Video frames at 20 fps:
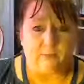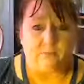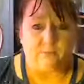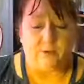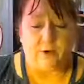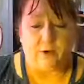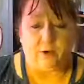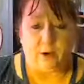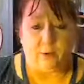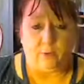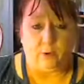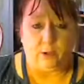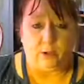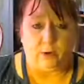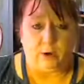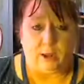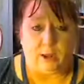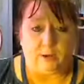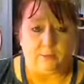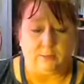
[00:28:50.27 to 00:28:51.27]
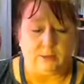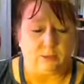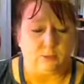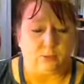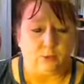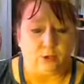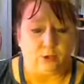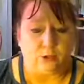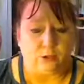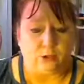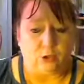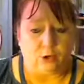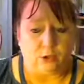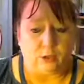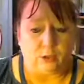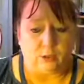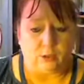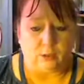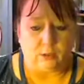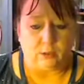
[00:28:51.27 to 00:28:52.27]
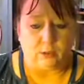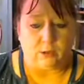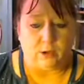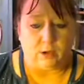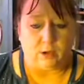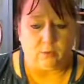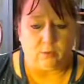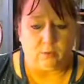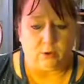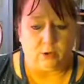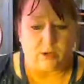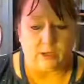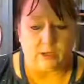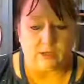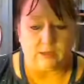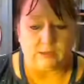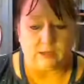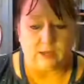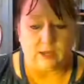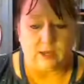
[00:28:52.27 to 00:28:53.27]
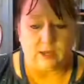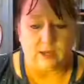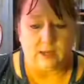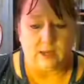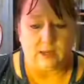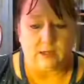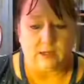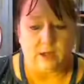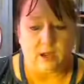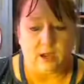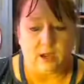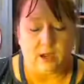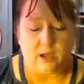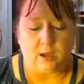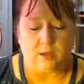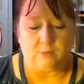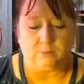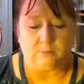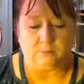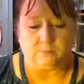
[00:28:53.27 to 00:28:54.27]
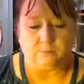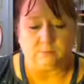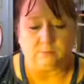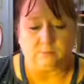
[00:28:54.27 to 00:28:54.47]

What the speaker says: figure out what your item is, where your target word is, and who